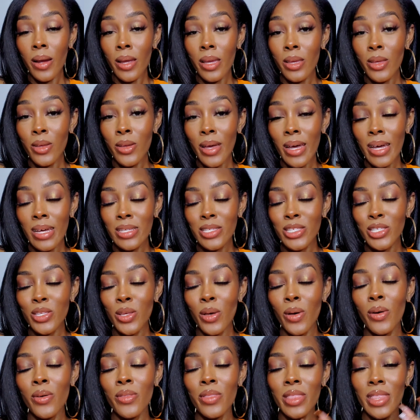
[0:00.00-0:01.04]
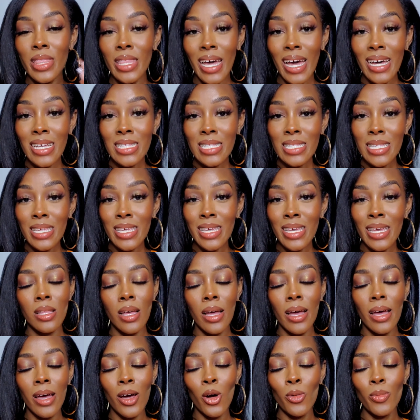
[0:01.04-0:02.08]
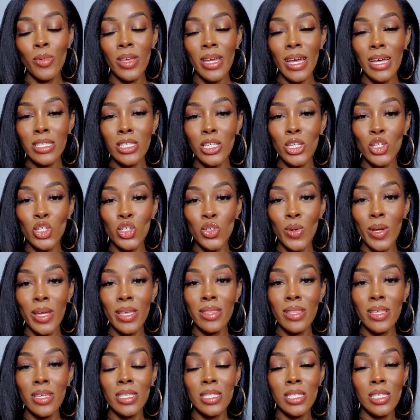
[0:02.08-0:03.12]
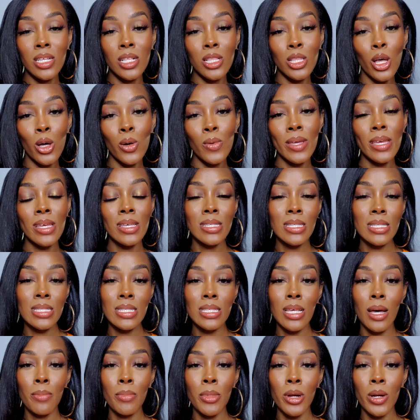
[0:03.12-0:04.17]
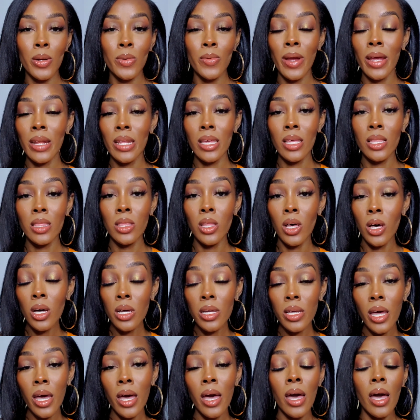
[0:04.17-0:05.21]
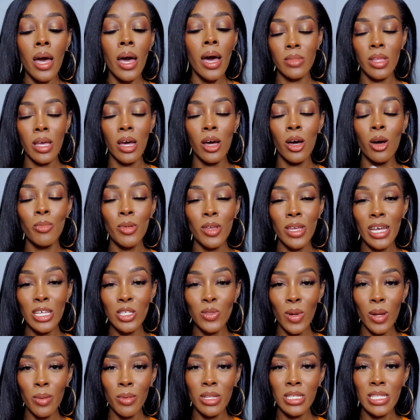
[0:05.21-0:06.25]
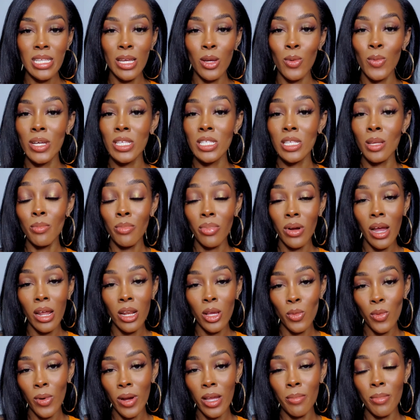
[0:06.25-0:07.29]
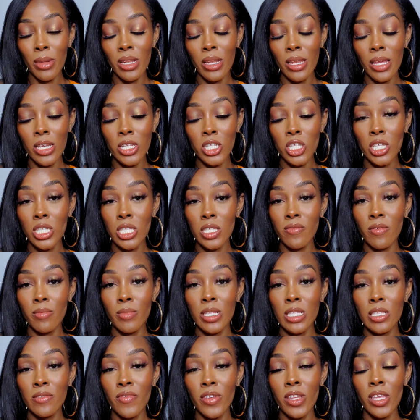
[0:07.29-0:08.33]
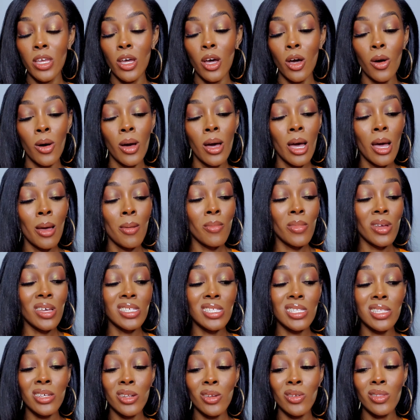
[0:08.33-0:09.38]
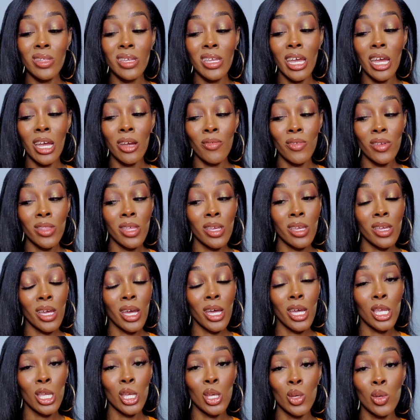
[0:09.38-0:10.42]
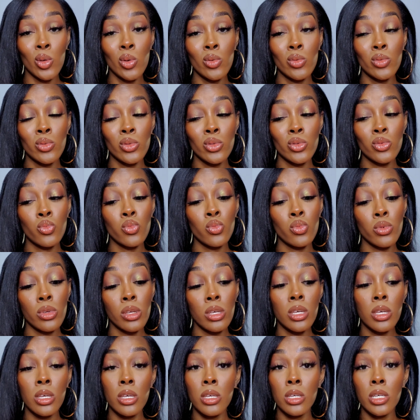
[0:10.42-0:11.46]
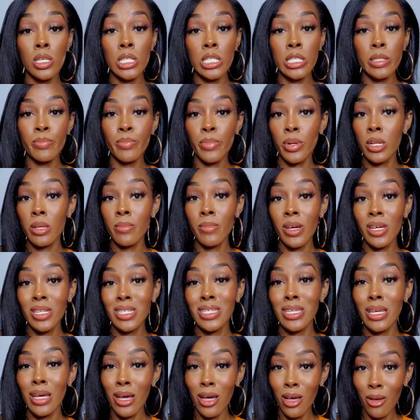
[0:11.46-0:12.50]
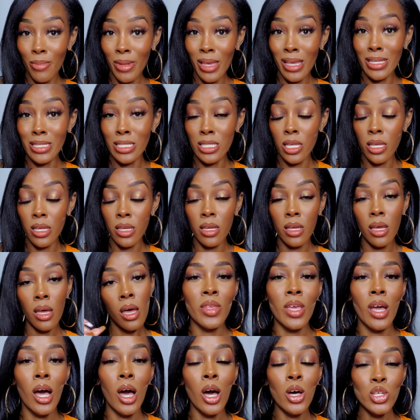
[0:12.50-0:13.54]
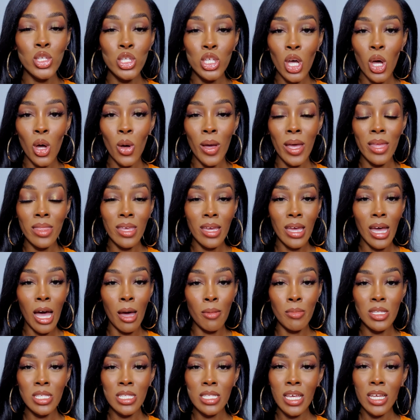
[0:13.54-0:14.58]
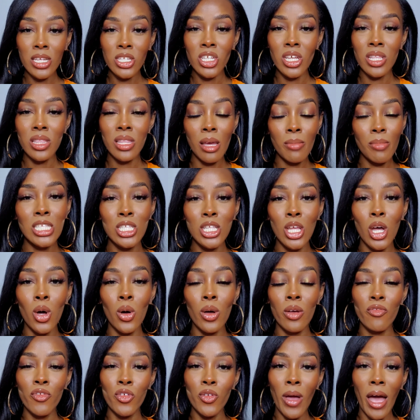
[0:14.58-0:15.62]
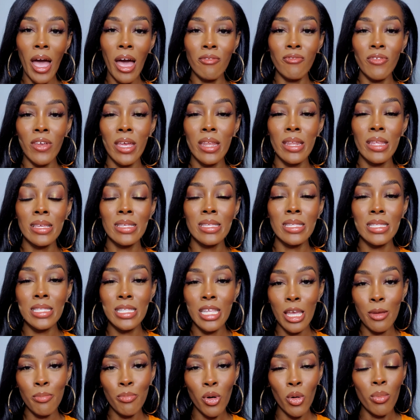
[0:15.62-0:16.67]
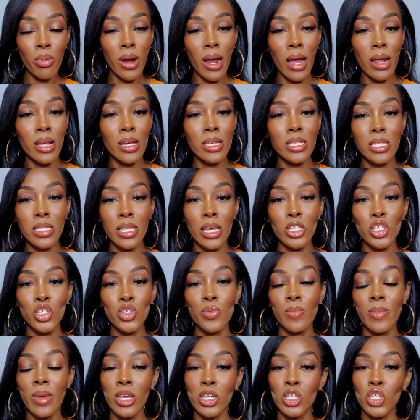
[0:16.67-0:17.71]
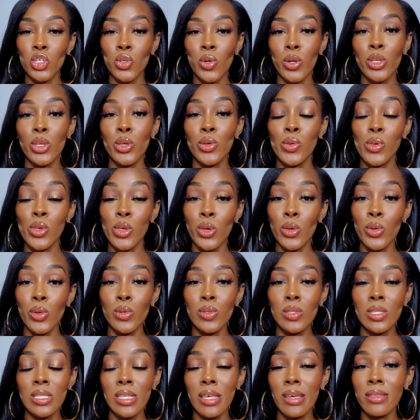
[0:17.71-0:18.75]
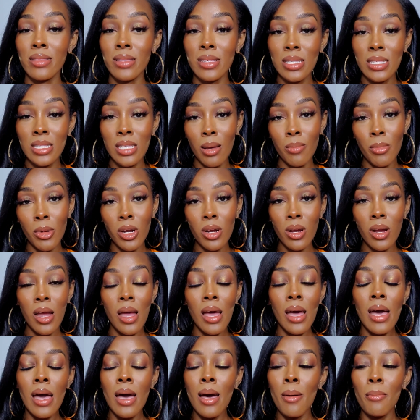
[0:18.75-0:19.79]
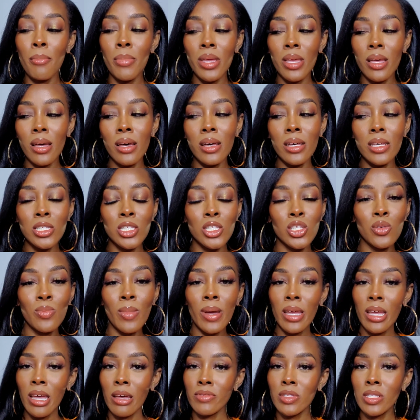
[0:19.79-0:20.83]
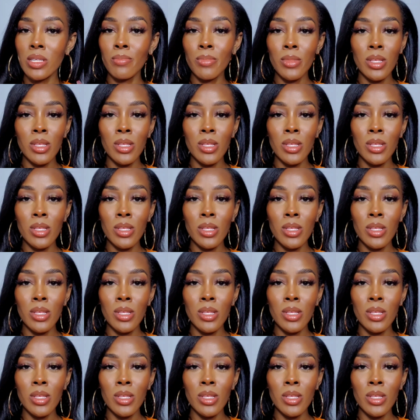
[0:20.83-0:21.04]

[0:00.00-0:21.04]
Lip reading: you guys, so that's it. I hope you guys enjoyed this glowy summer ready look. I hope you guys were able to take away some product recommendations from this video, because literally everything I use is pretty much amazing. Also, in the comment section, let me know if you have any staple products that you make sure you use in the summer, because you might have something